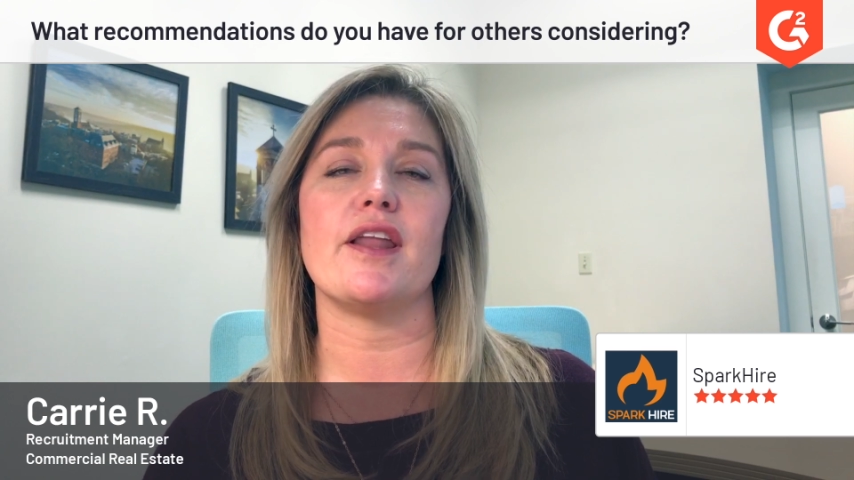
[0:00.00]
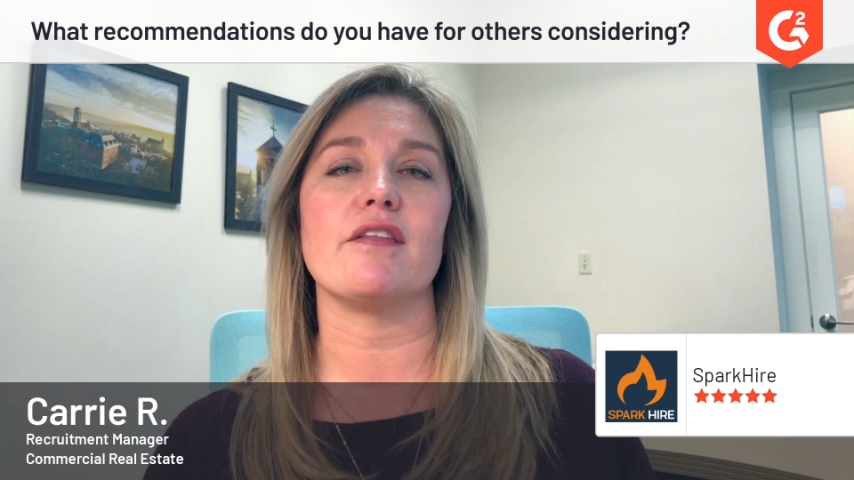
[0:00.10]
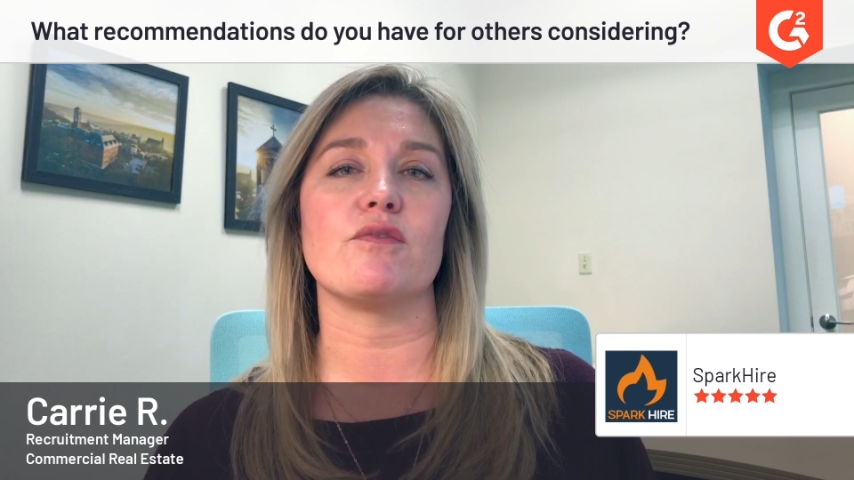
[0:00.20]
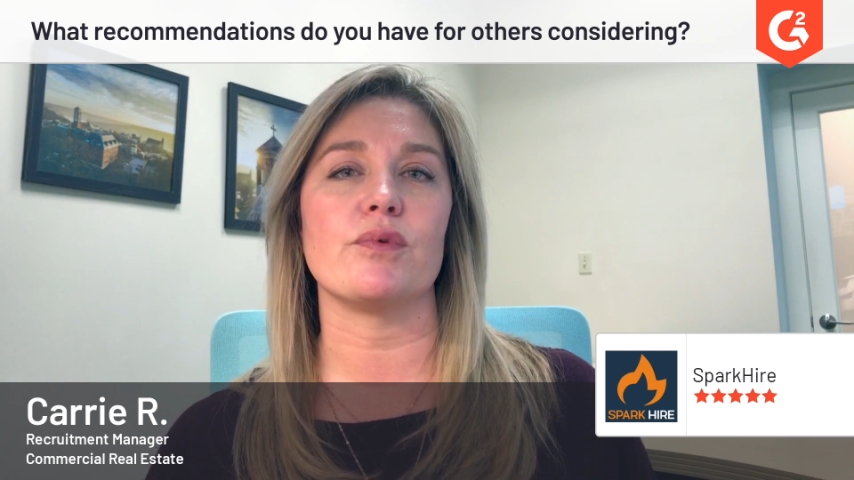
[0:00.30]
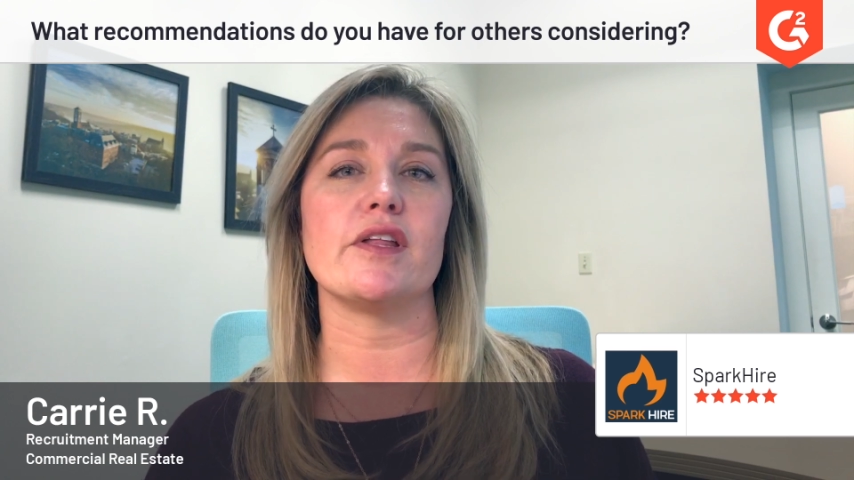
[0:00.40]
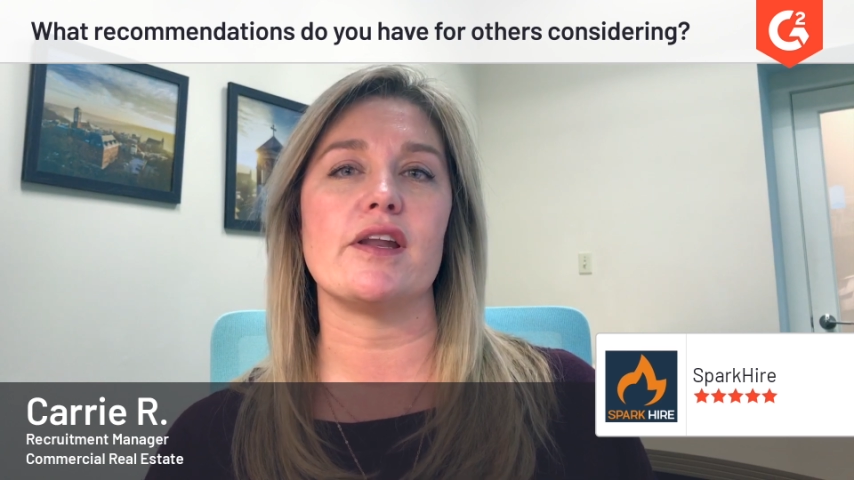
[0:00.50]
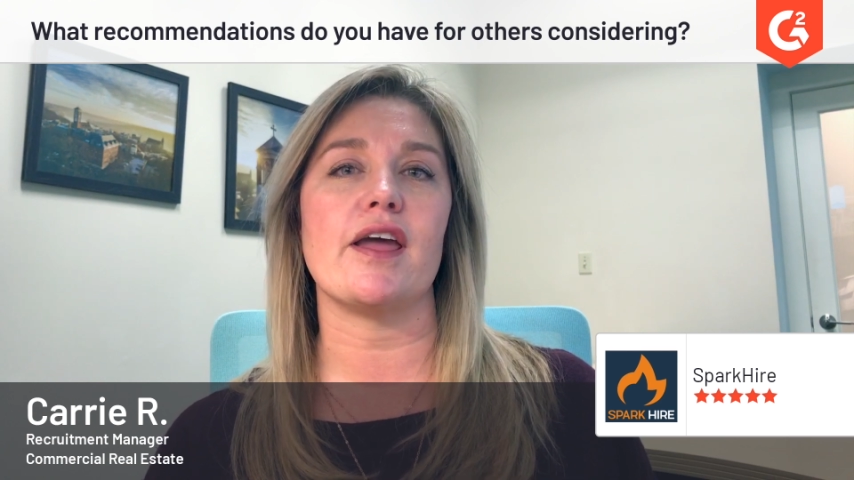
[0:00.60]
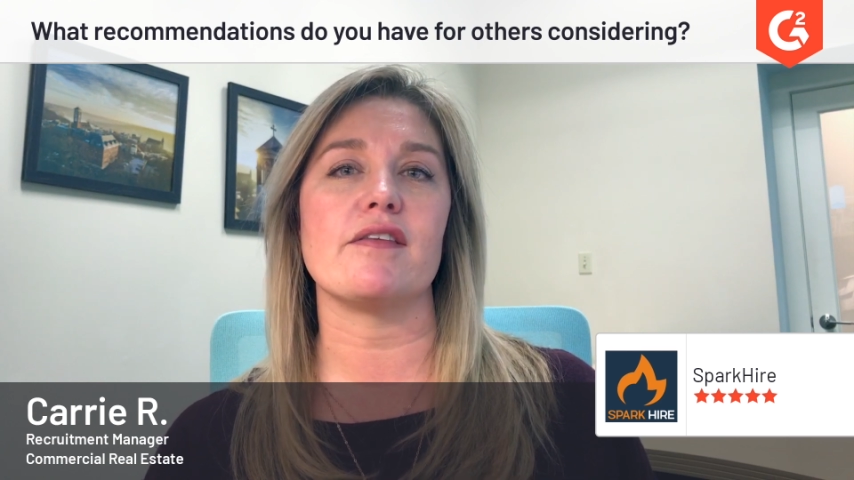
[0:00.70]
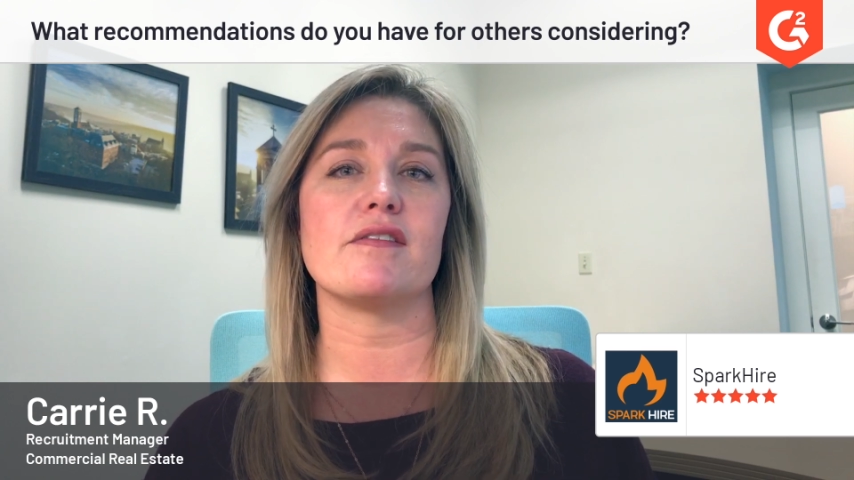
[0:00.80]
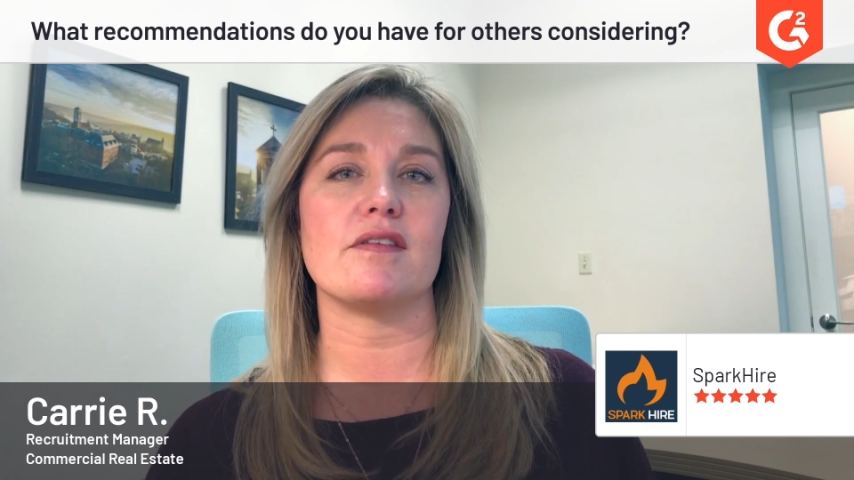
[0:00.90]
and it's really
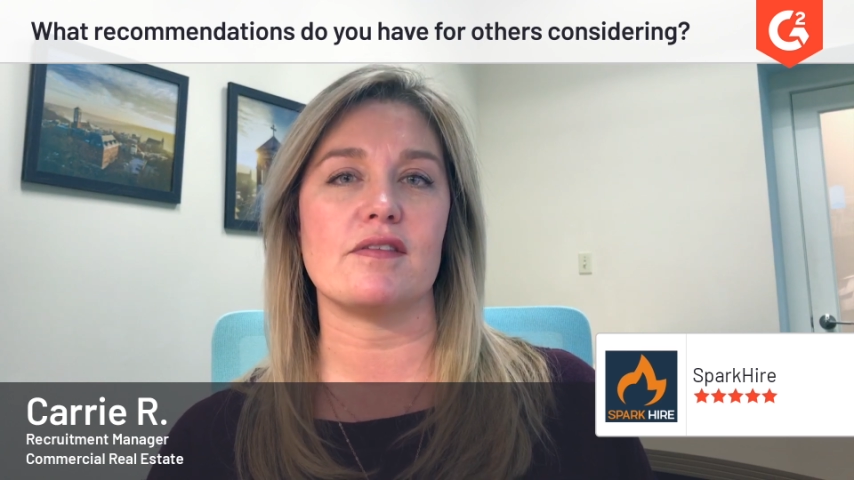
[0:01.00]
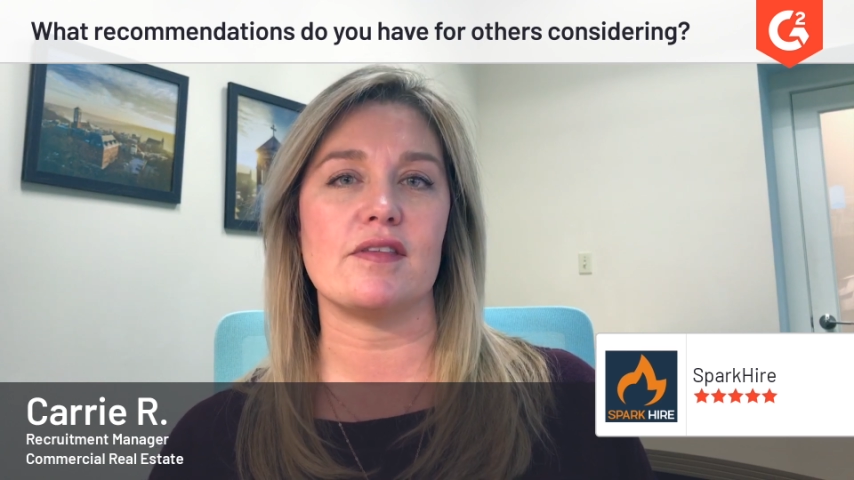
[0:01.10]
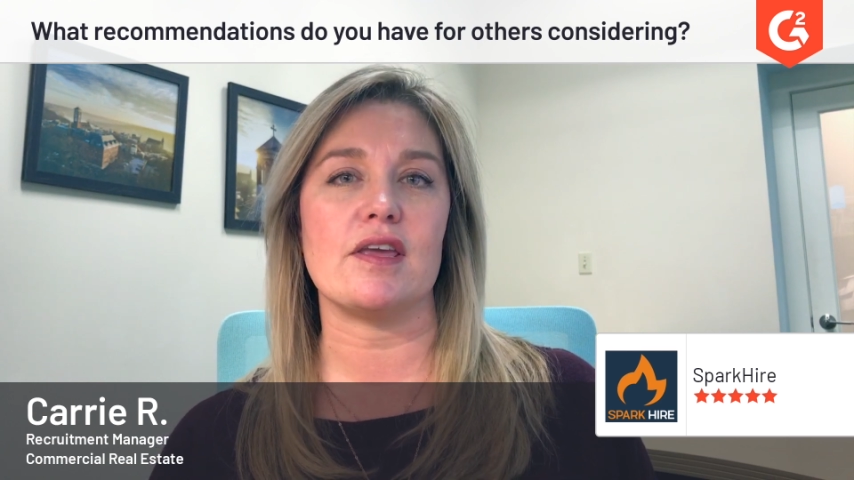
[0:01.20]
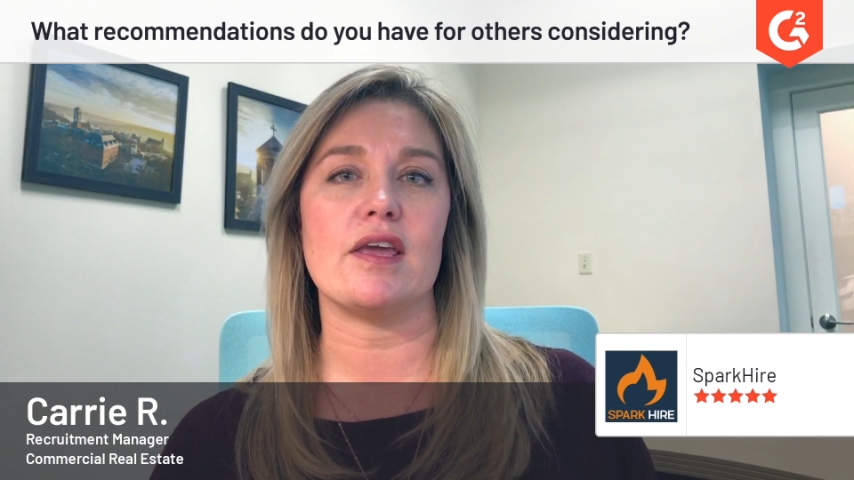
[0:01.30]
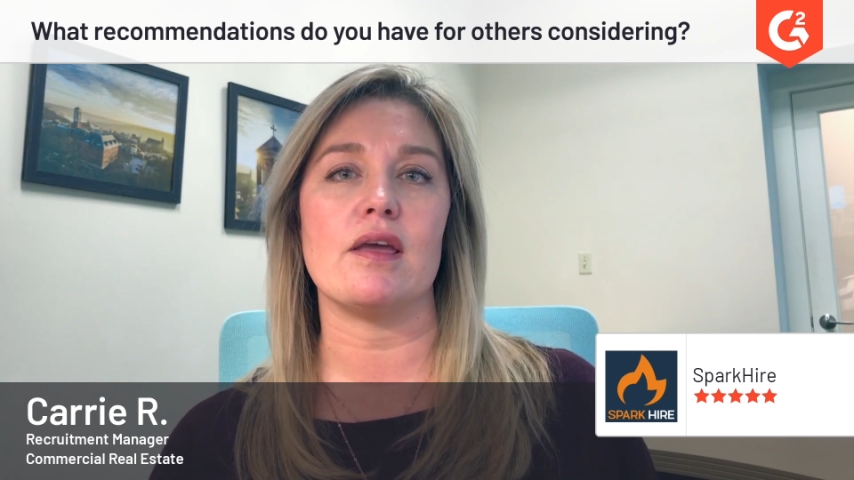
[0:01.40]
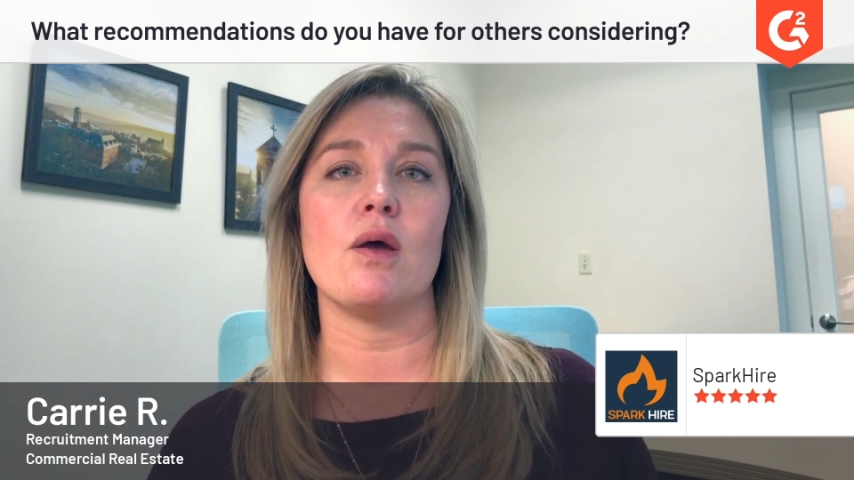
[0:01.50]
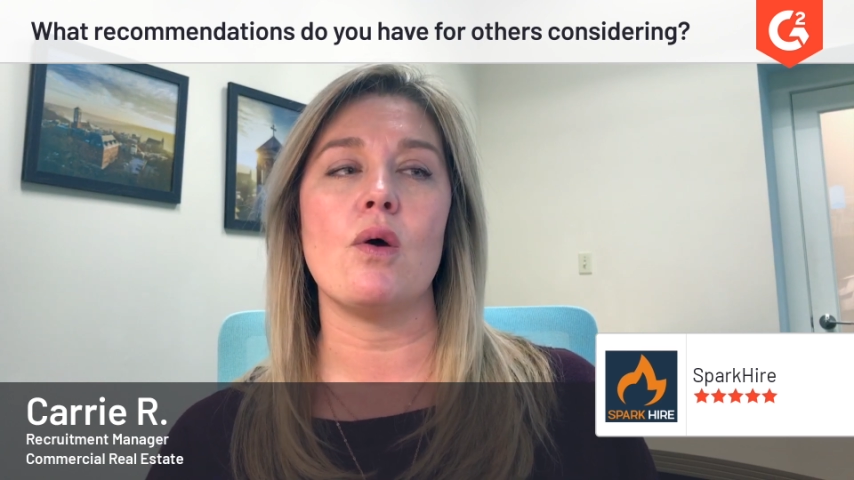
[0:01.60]
nice to see